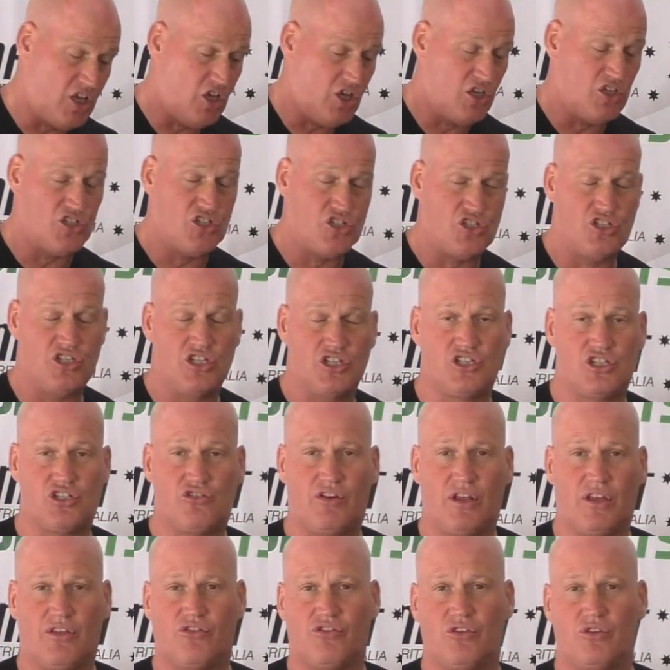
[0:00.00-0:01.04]
You can just
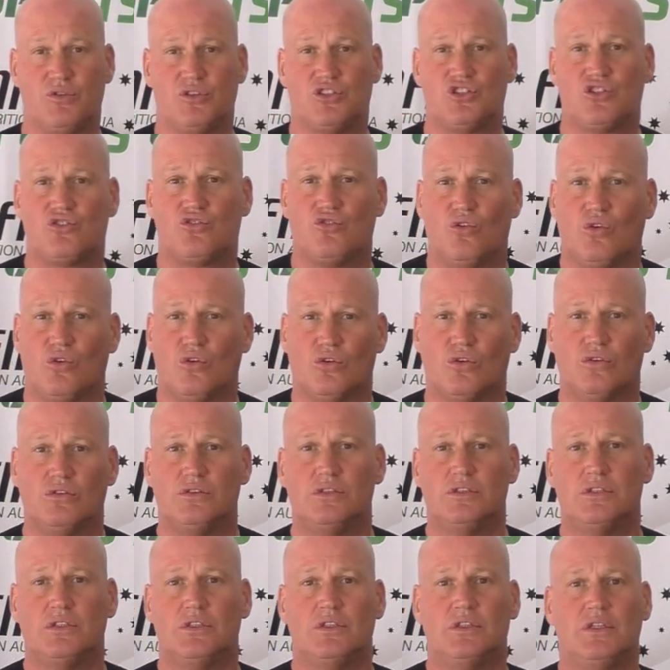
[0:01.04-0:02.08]
drink through a straw.
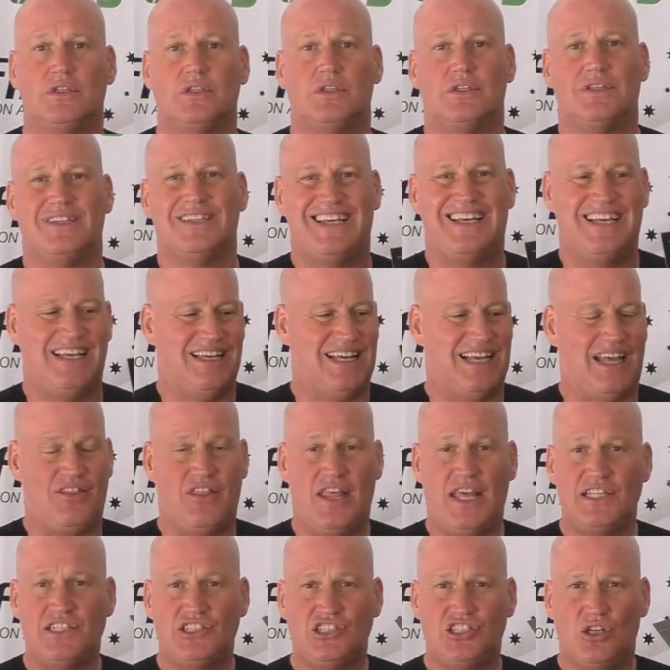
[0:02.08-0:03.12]
And
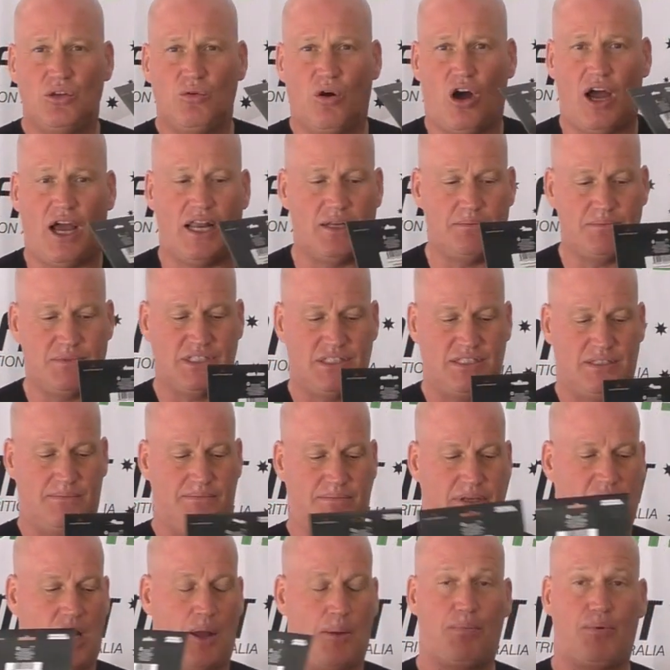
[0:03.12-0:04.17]
these two items,
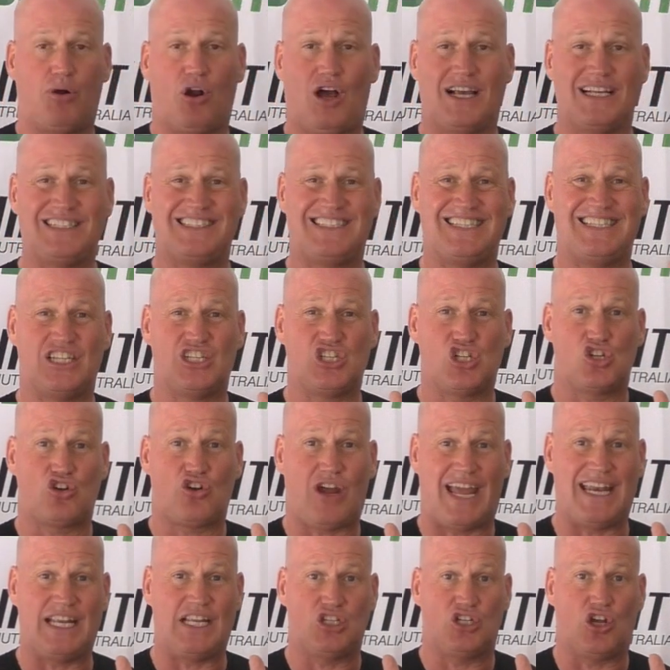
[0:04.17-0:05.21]
priced in
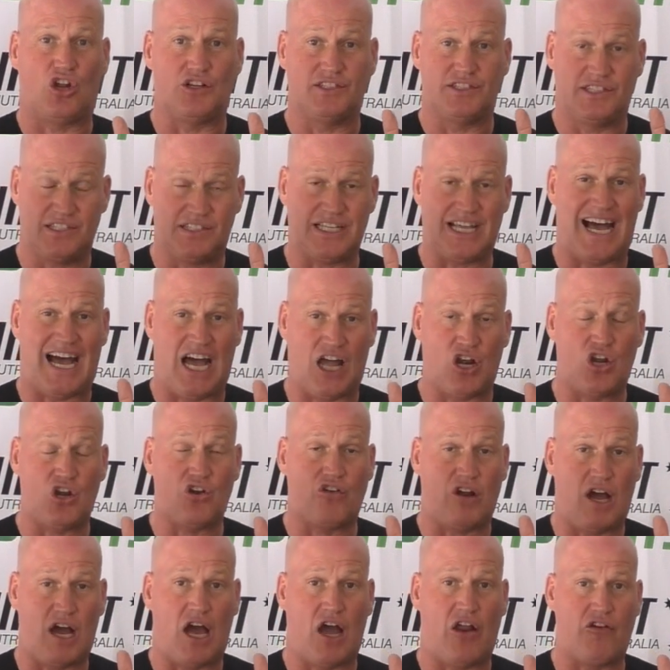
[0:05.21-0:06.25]
Australian dollars, is under
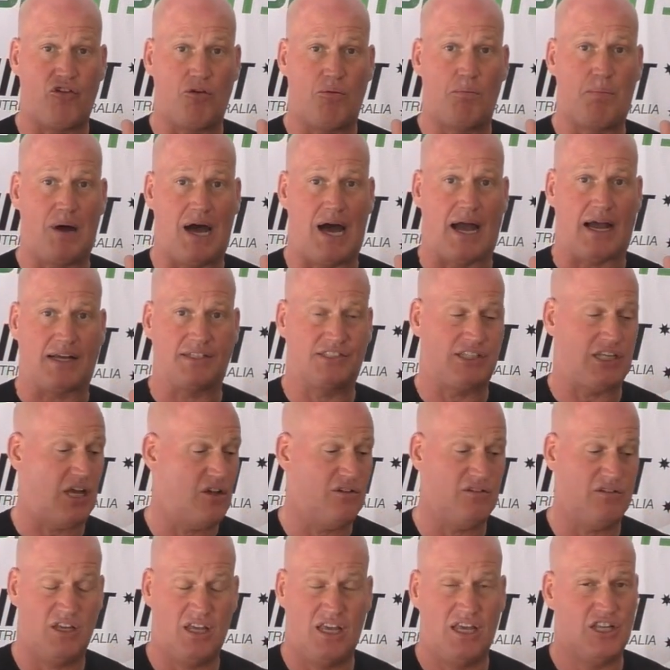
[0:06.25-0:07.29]
$100.
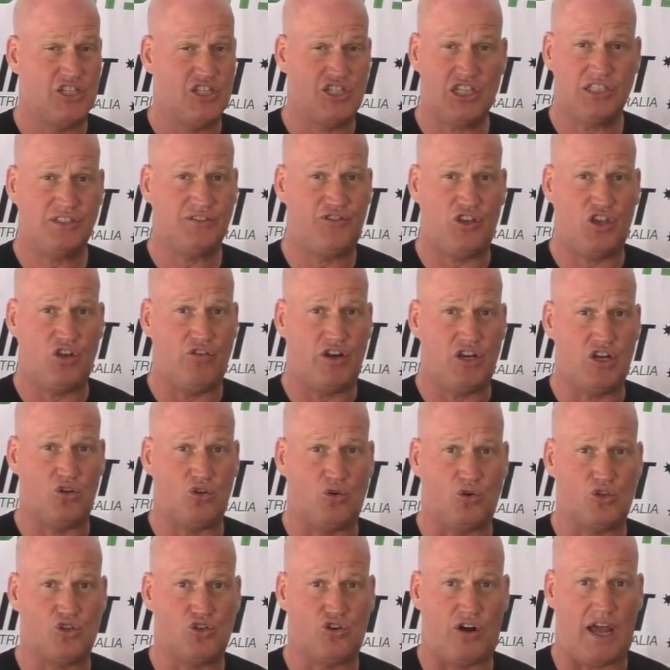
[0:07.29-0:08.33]
So just for your
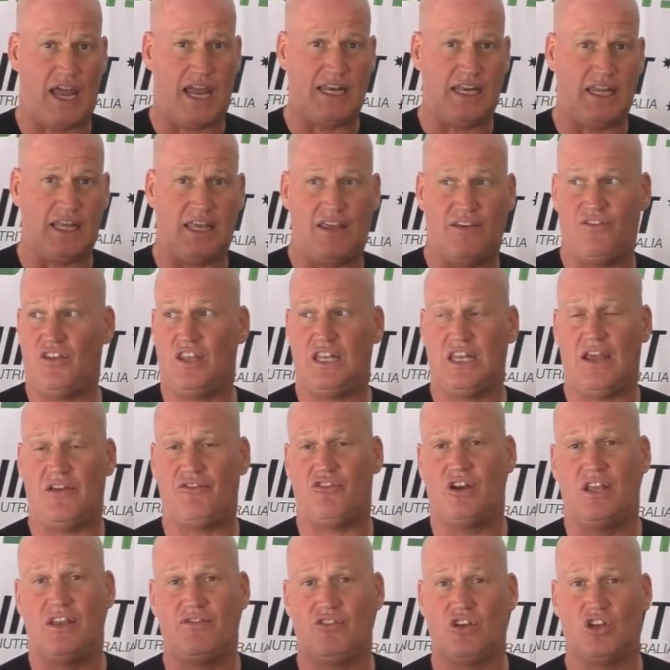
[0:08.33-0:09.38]
indoor training, if you're
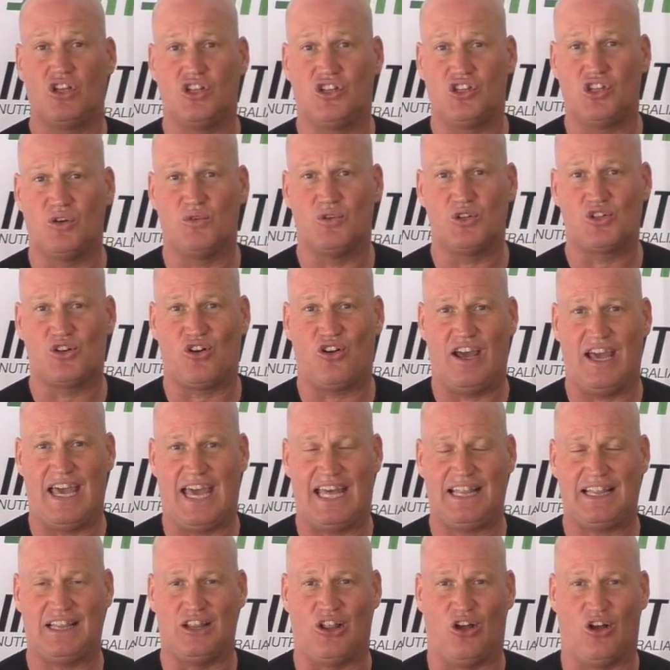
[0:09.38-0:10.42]
never even going to do a
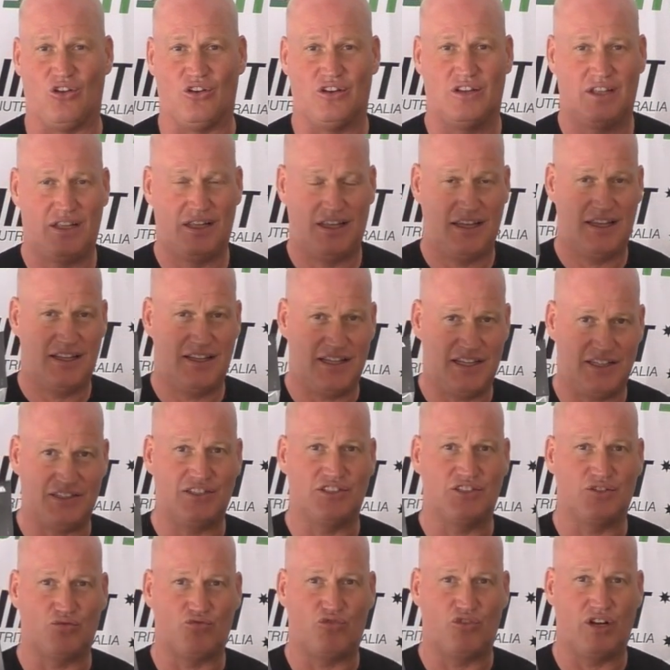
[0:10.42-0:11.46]
triathlon, this
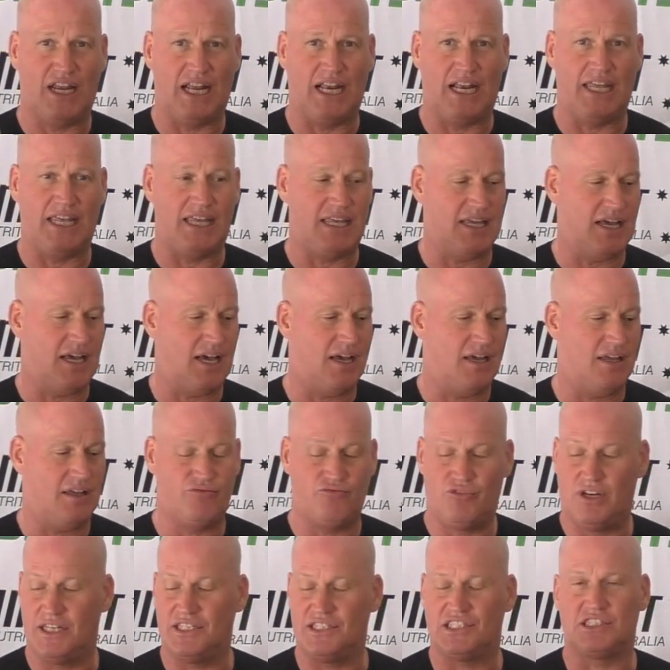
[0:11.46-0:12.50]
is a
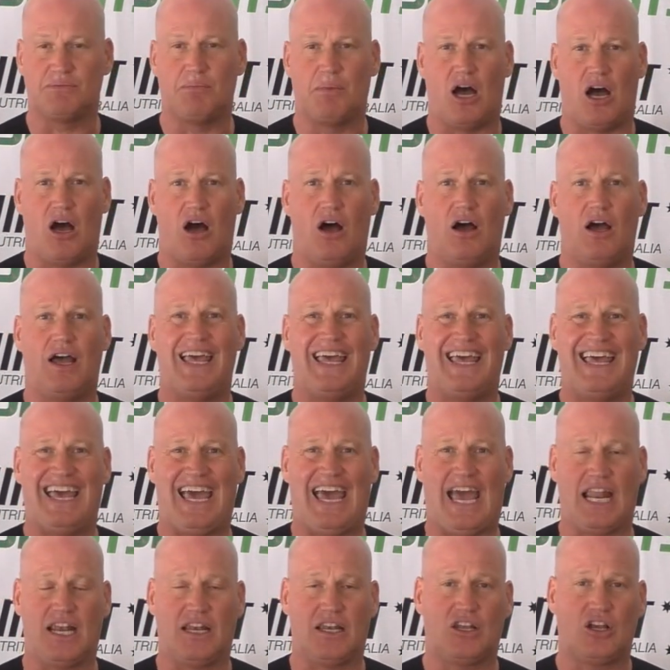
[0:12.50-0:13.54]
really smart
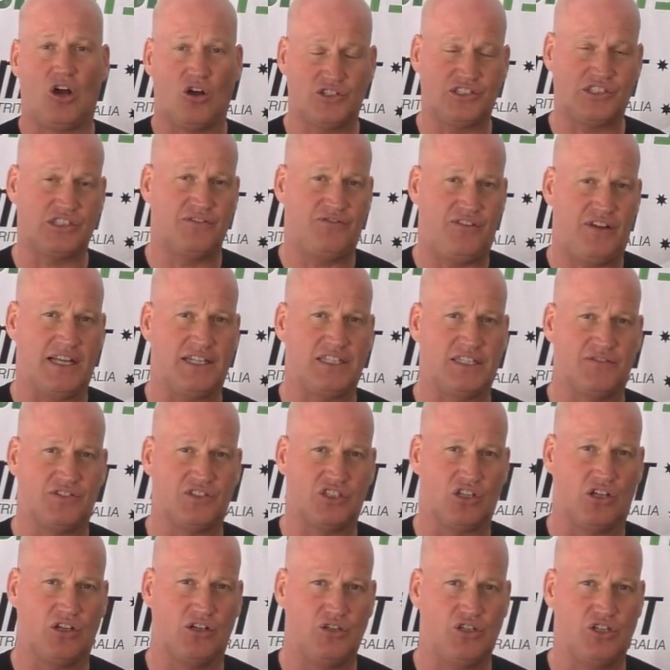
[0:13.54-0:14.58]
and cost-effective
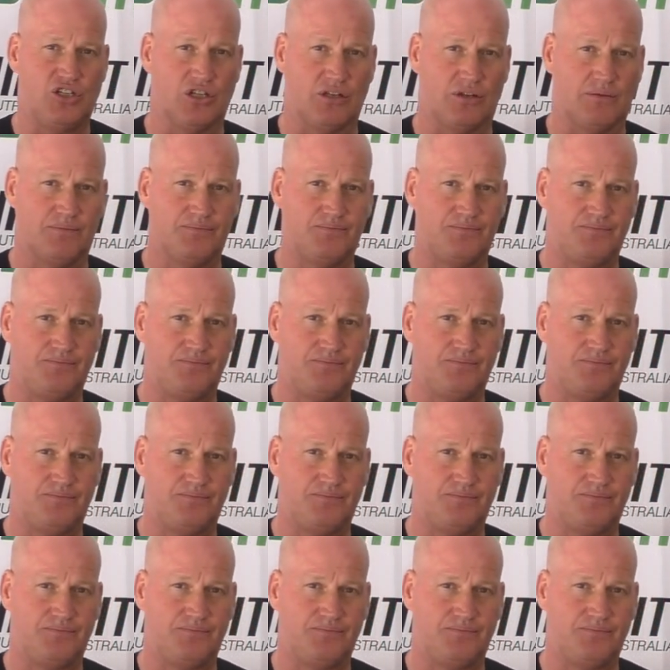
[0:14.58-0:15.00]
solution.